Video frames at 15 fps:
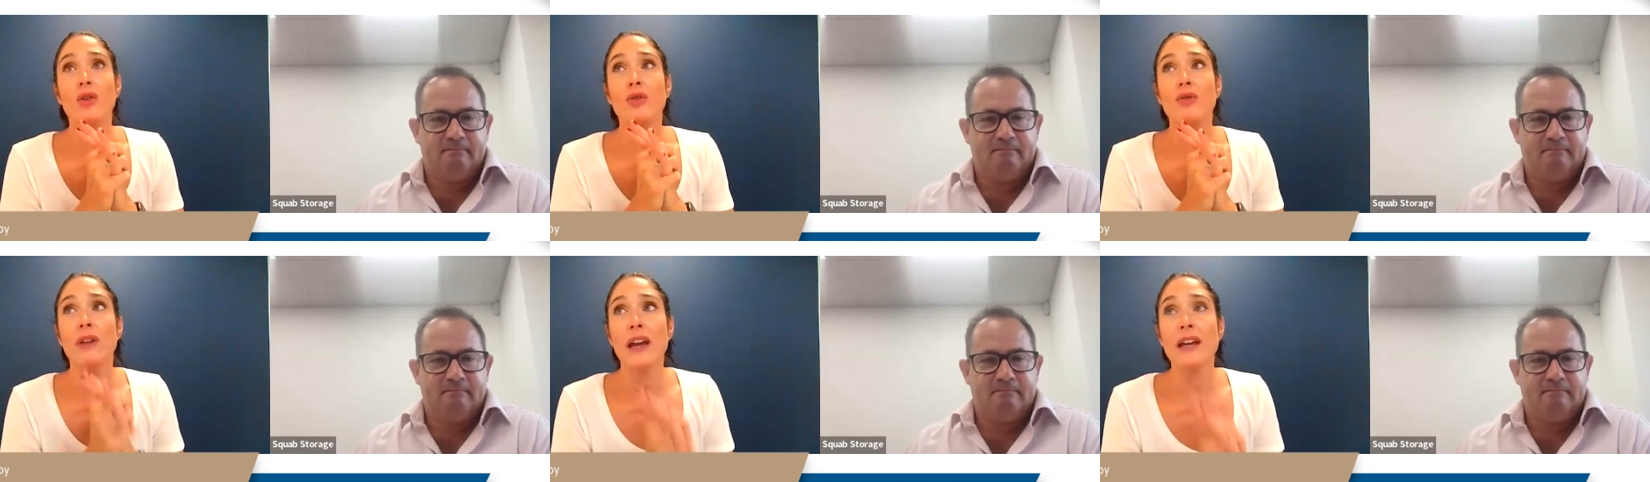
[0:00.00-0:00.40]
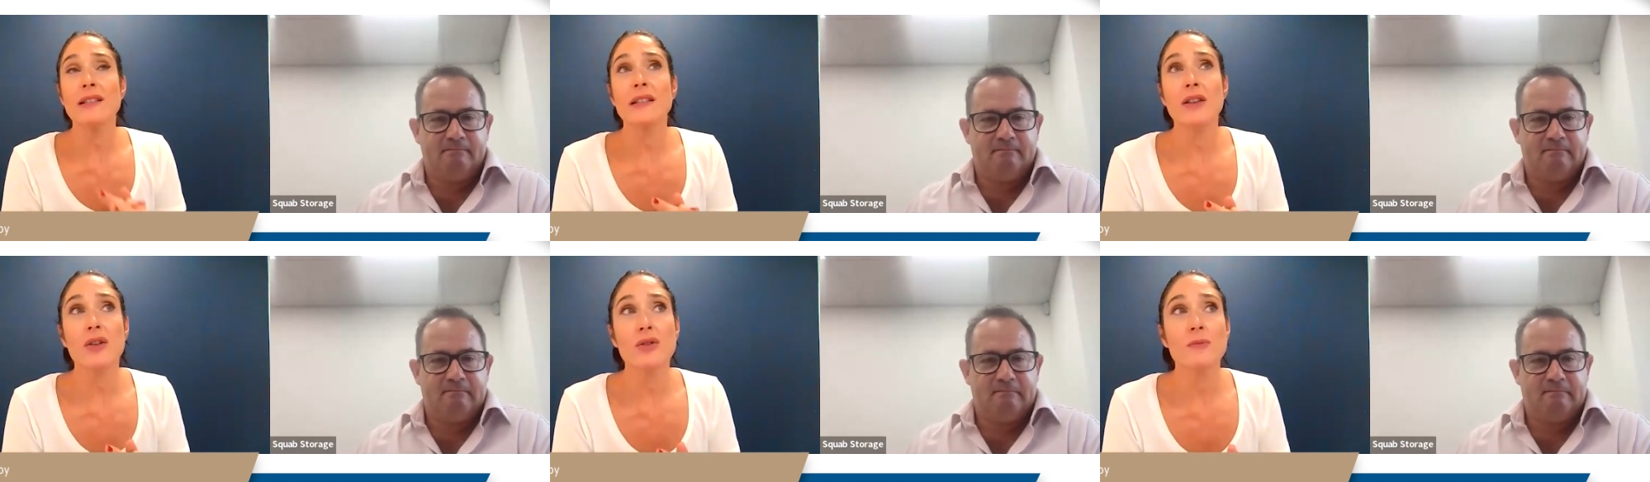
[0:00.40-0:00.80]

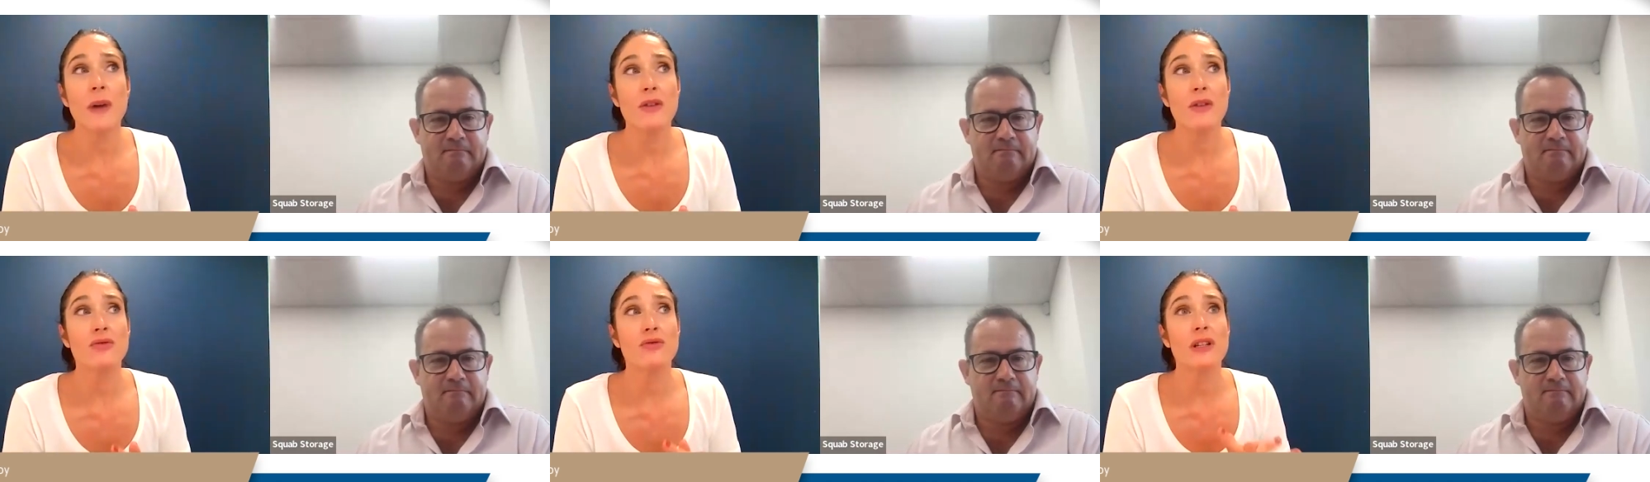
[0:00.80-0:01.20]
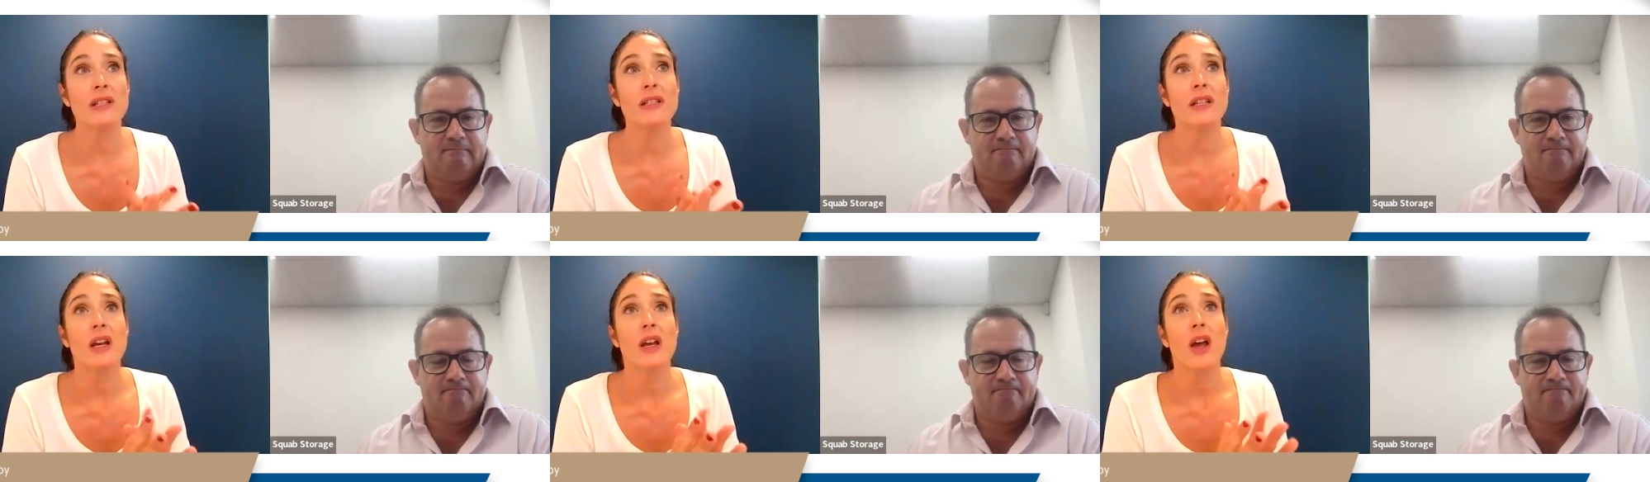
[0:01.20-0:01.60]
Speaker 1: creating those
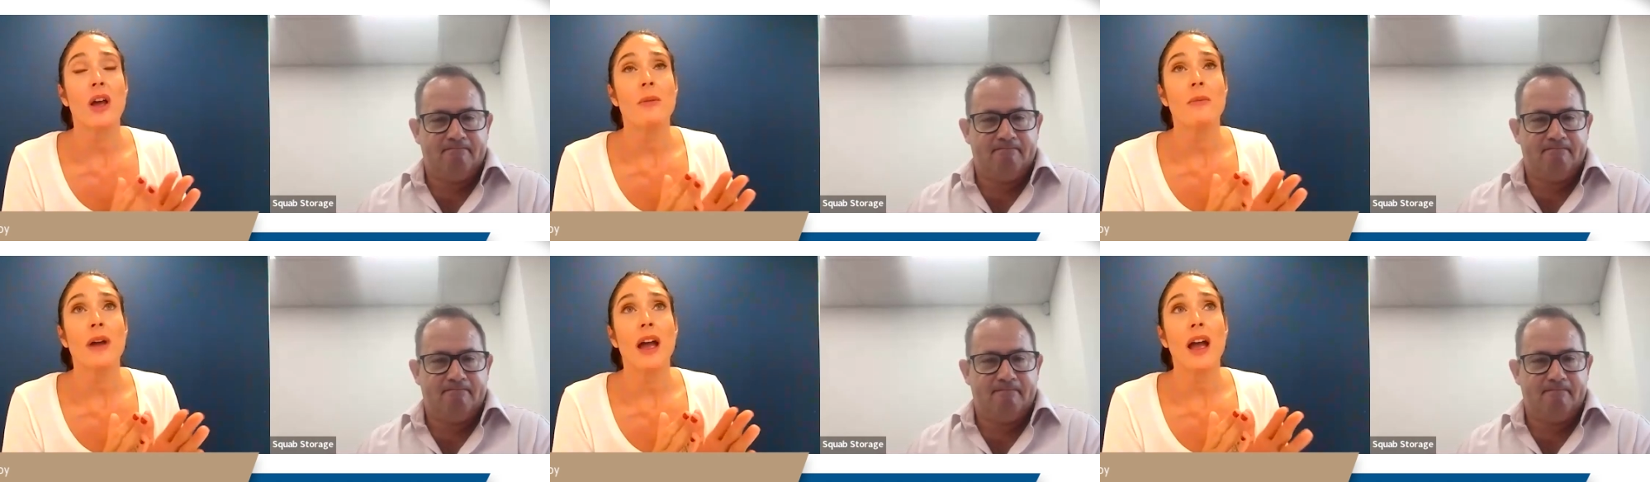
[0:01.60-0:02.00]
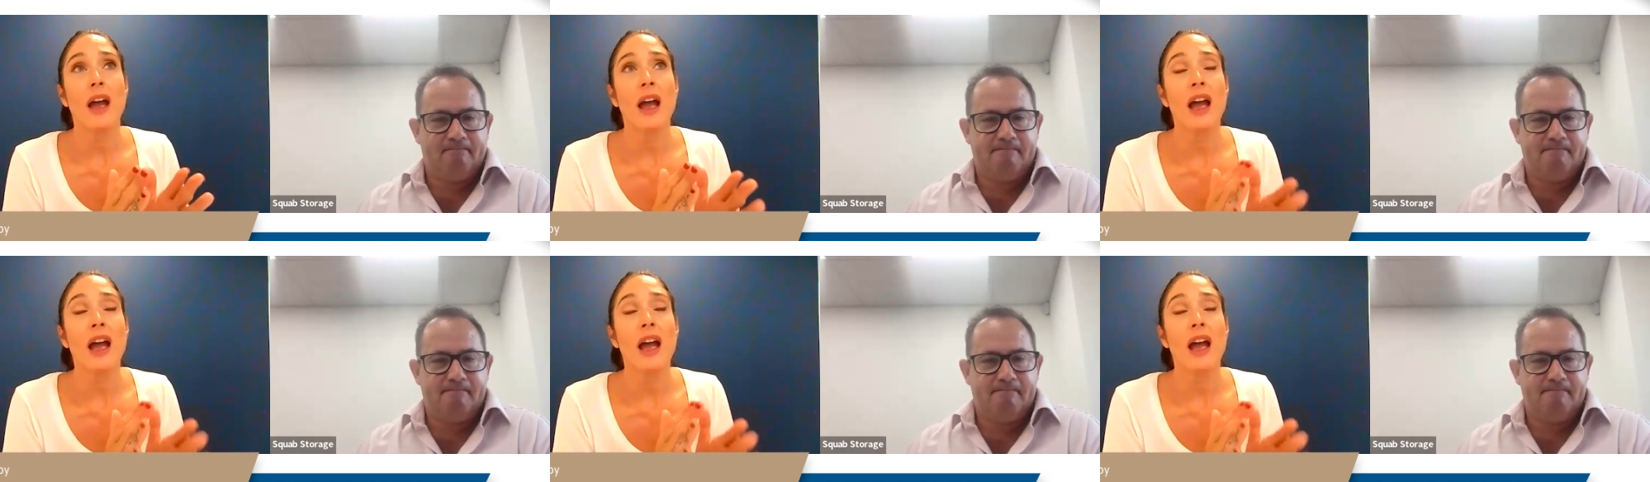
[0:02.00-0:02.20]
boundaries um,